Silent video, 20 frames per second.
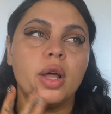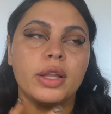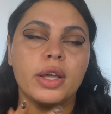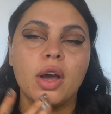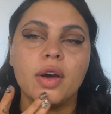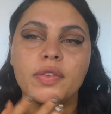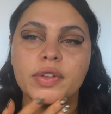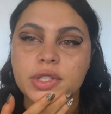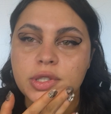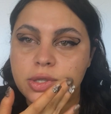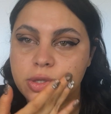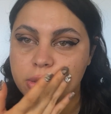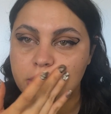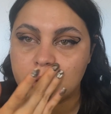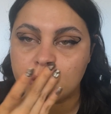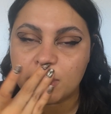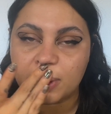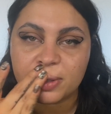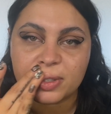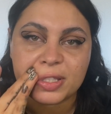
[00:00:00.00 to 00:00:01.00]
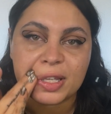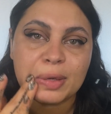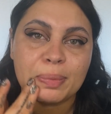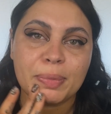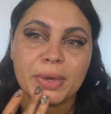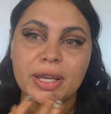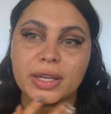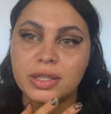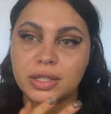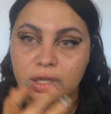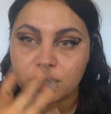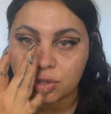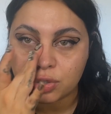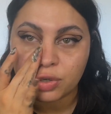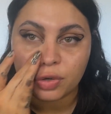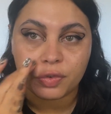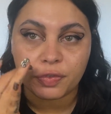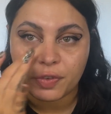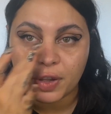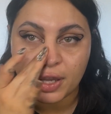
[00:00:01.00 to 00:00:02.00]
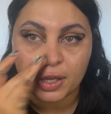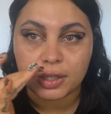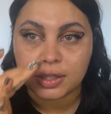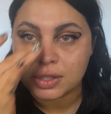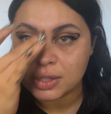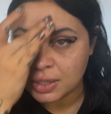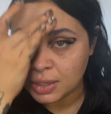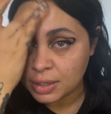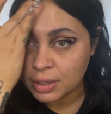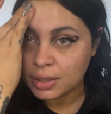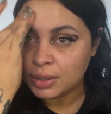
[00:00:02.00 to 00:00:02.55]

Like obviously there's like big industrial fans,